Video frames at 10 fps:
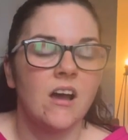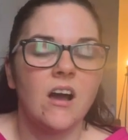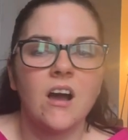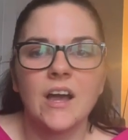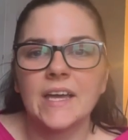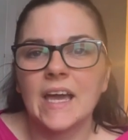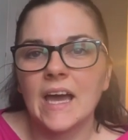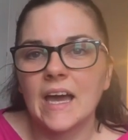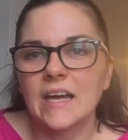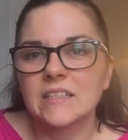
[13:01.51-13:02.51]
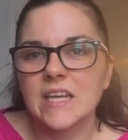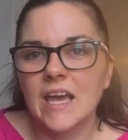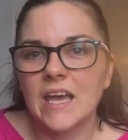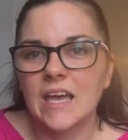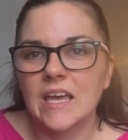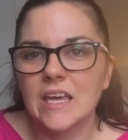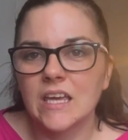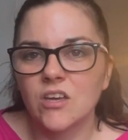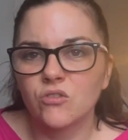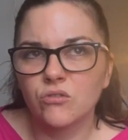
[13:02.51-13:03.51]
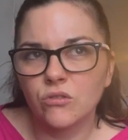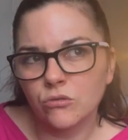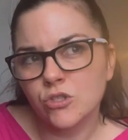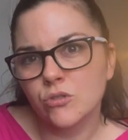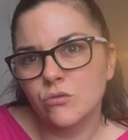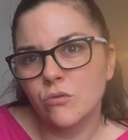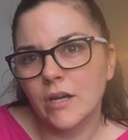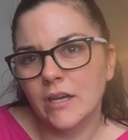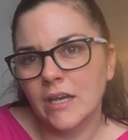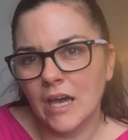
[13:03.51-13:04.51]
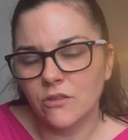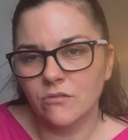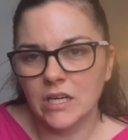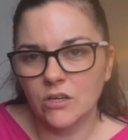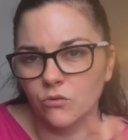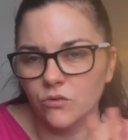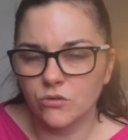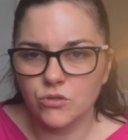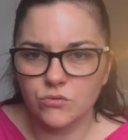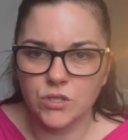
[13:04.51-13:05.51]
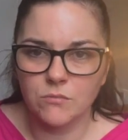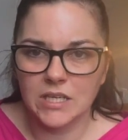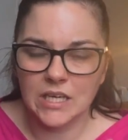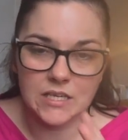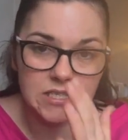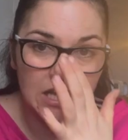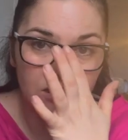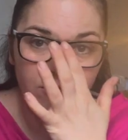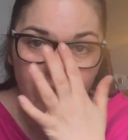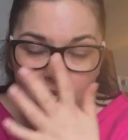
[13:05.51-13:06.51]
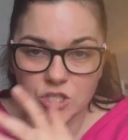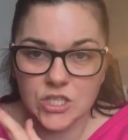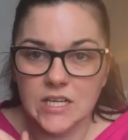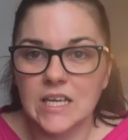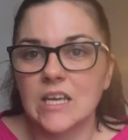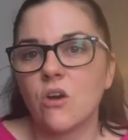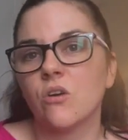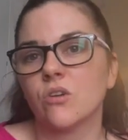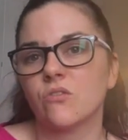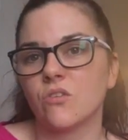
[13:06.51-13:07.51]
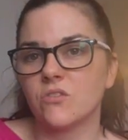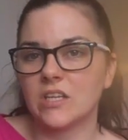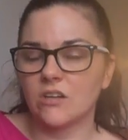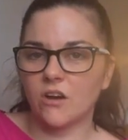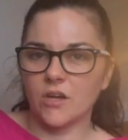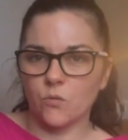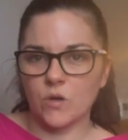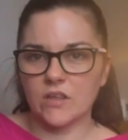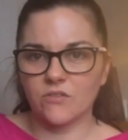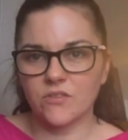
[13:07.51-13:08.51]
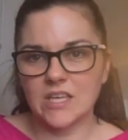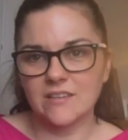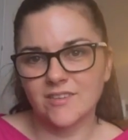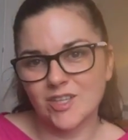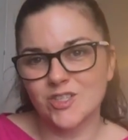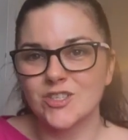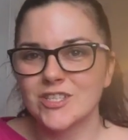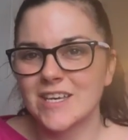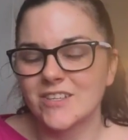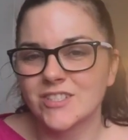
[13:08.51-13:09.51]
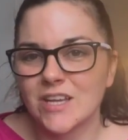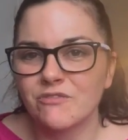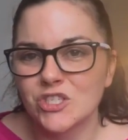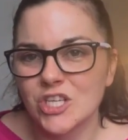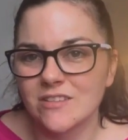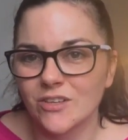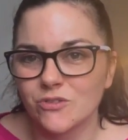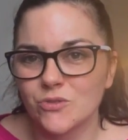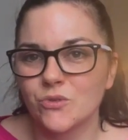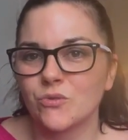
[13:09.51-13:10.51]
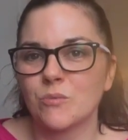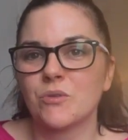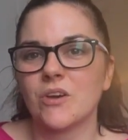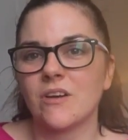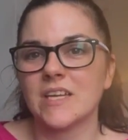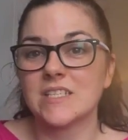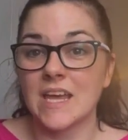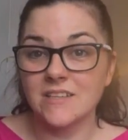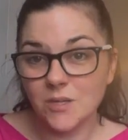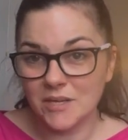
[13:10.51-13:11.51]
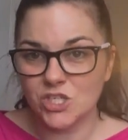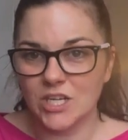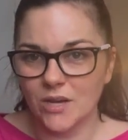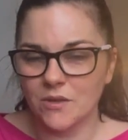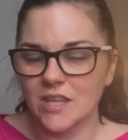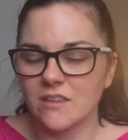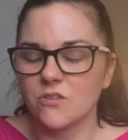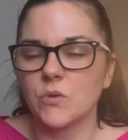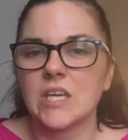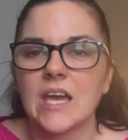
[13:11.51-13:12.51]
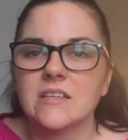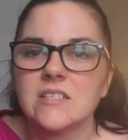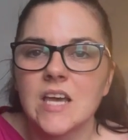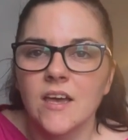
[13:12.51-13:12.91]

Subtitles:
I had a social gathering or social sewing get together virtually on Sunday night with the Staffordshire social group that I attend. I'm actually going there this weekend.